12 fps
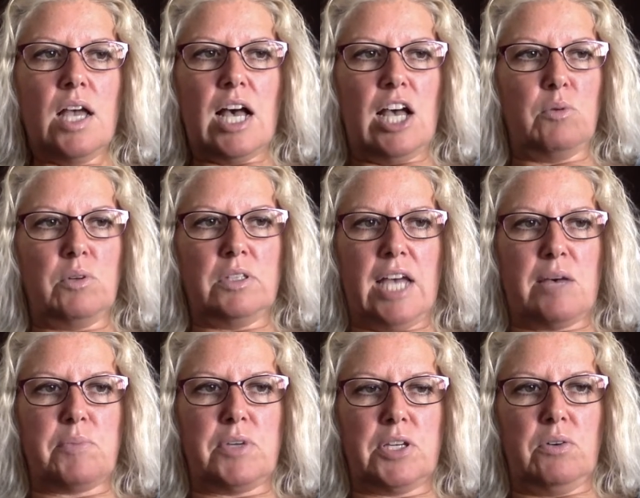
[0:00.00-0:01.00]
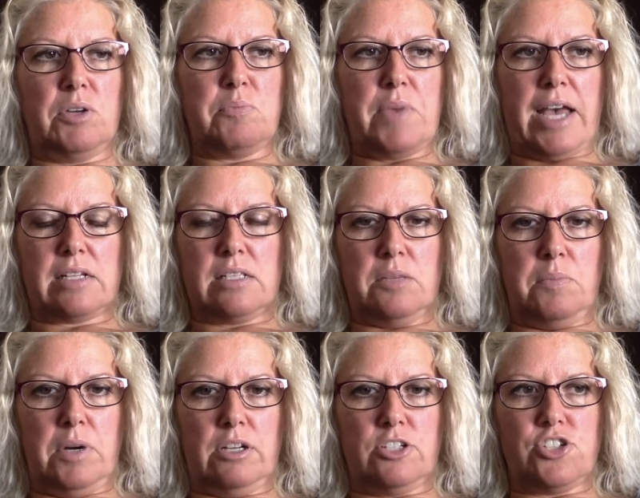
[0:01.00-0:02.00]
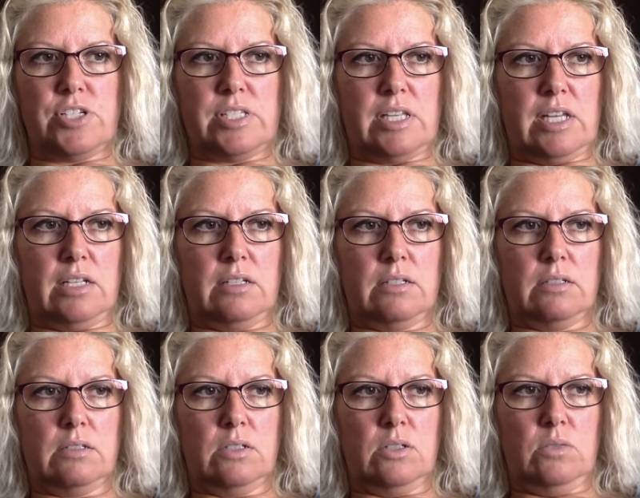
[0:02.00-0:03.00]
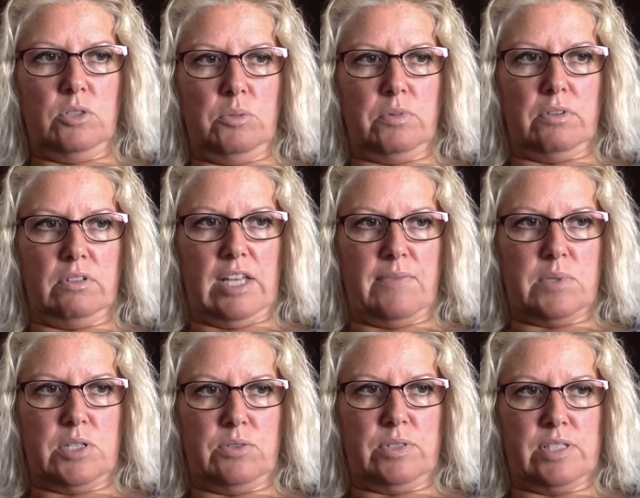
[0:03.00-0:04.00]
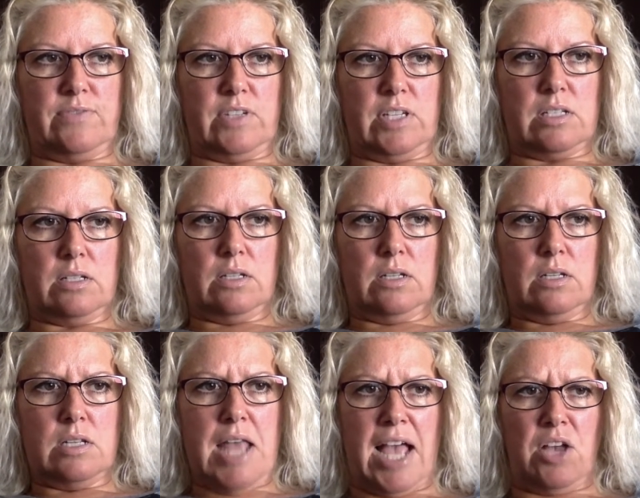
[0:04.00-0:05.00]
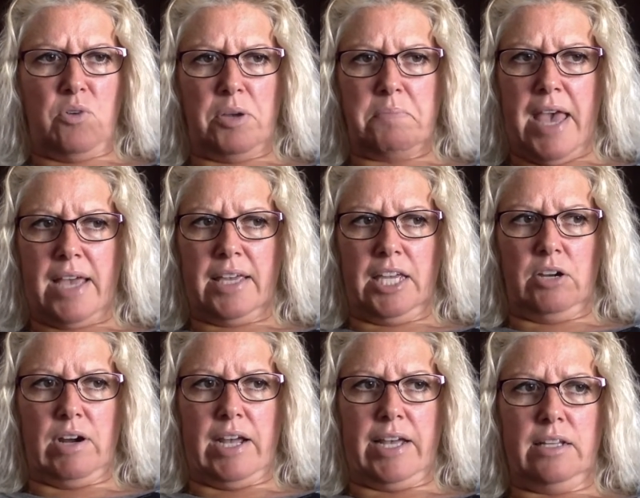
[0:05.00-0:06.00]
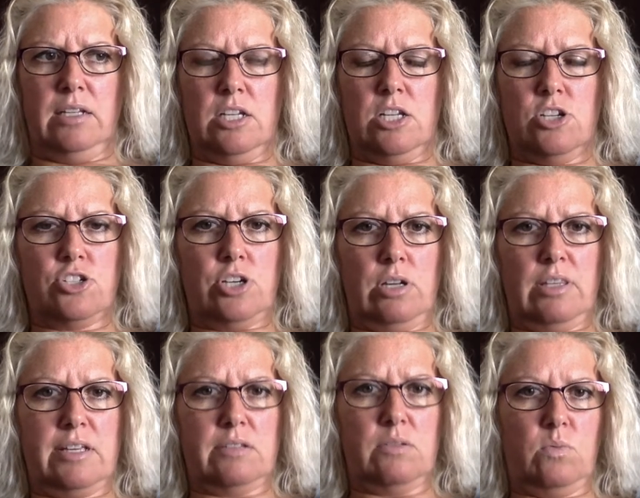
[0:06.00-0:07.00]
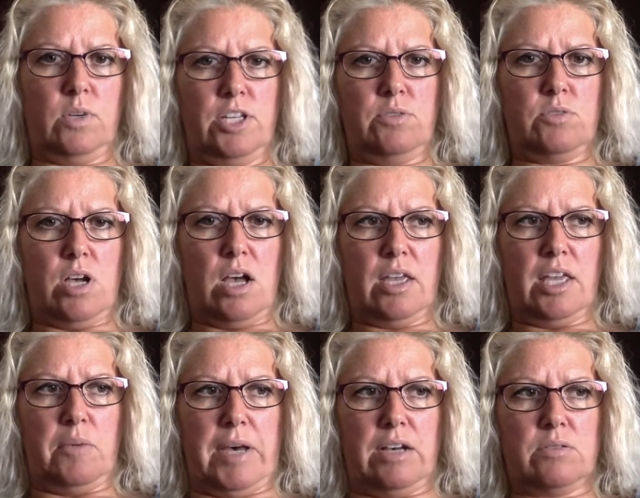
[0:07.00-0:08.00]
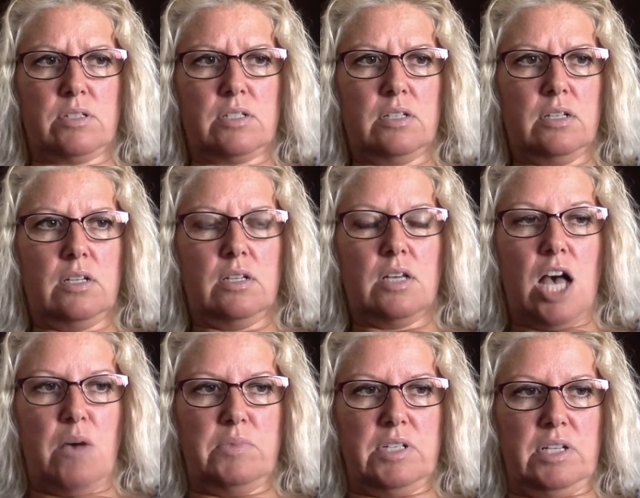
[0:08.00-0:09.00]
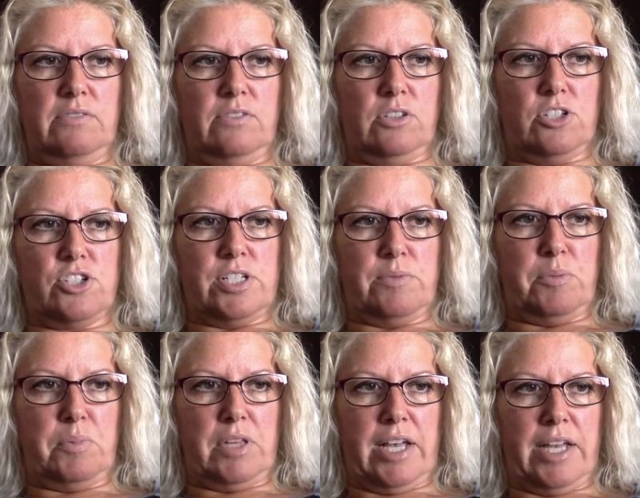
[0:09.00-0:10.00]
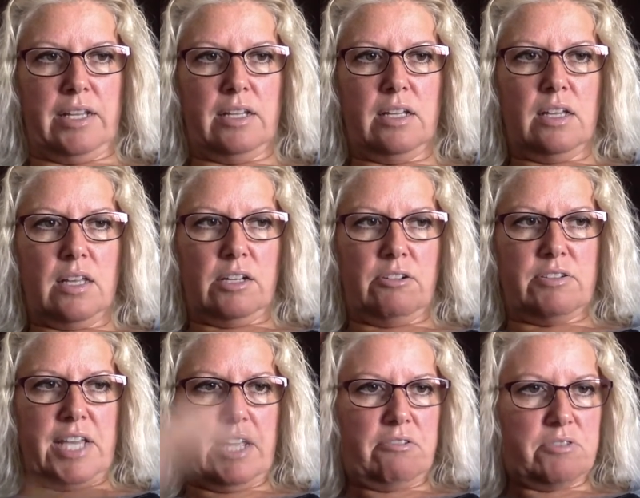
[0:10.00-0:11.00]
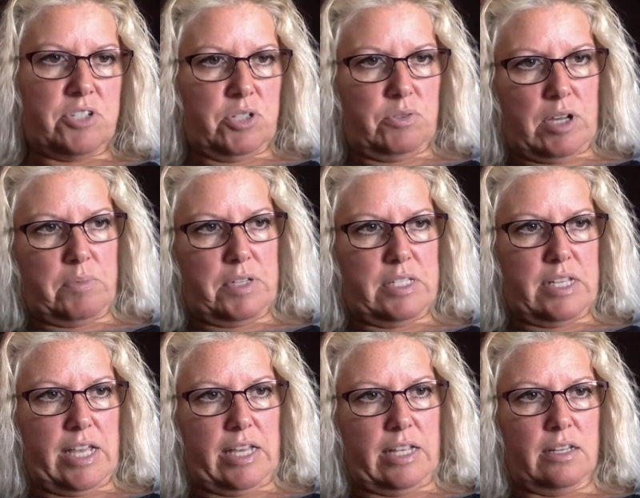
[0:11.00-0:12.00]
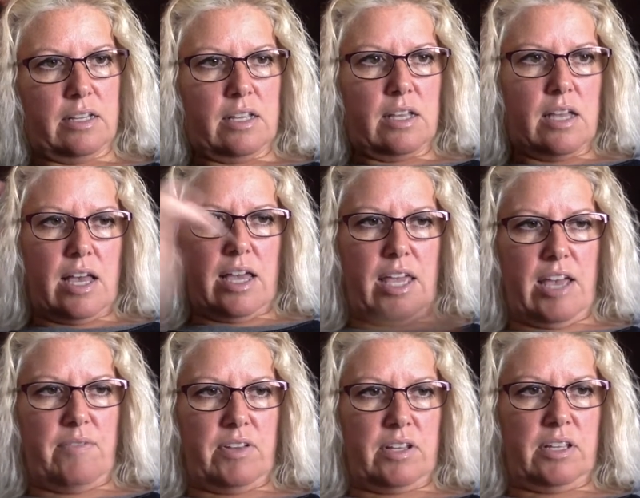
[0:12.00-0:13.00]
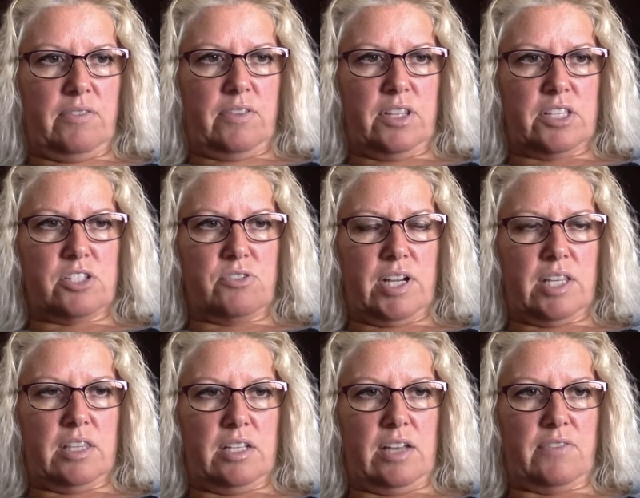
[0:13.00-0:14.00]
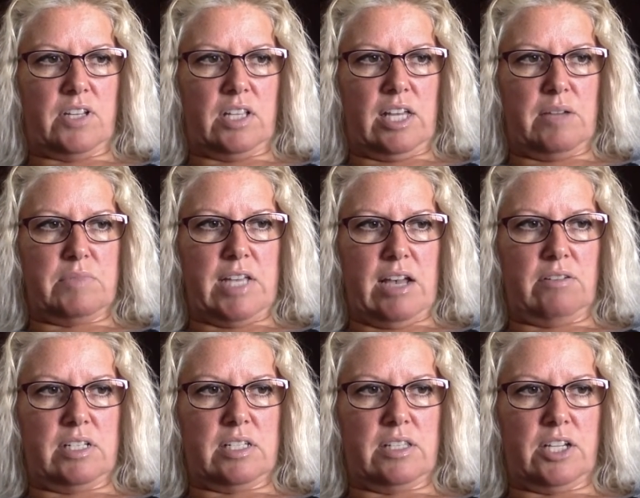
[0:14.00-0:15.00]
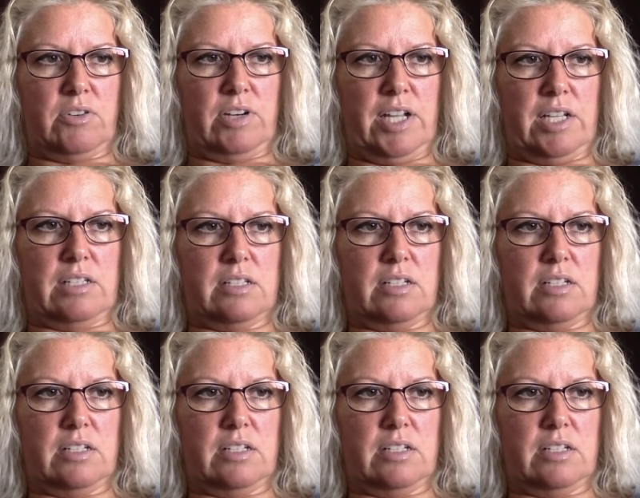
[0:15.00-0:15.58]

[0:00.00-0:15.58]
I will not be going back to the barn, she said. Wilbur leapt to his feet. Not going back, he cried. Charlotte, what are you talking about? I'm done for, she replied. In a day or two I'll be dead. I haven't even the strength enough to climb down into the crate.